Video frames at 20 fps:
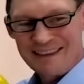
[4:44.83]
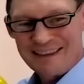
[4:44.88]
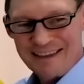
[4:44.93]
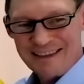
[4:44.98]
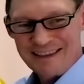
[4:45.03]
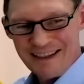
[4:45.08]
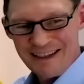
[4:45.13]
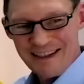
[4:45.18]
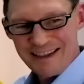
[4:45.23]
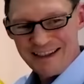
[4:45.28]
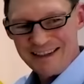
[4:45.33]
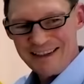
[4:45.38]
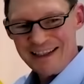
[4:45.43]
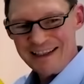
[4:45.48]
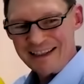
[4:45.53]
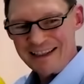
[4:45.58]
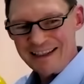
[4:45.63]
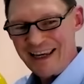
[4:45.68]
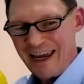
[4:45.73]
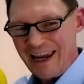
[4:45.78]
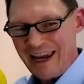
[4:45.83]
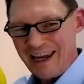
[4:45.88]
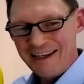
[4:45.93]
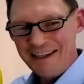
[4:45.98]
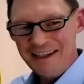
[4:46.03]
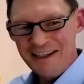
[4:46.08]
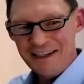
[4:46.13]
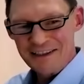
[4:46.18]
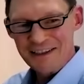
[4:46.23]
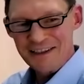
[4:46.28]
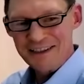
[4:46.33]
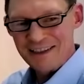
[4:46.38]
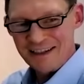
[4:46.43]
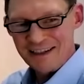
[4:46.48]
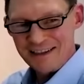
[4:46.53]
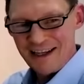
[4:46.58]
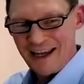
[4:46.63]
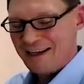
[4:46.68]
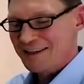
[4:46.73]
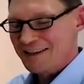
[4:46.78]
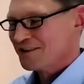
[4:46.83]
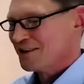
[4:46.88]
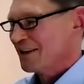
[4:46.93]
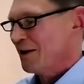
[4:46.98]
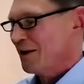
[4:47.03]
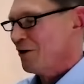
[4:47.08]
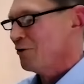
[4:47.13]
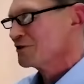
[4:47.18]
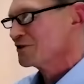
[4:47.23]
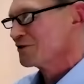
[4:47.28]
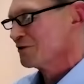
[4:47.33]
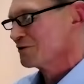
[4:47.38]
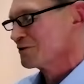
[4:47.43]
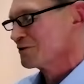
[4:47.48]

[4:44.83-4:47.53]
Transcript: little can here is an actual ozone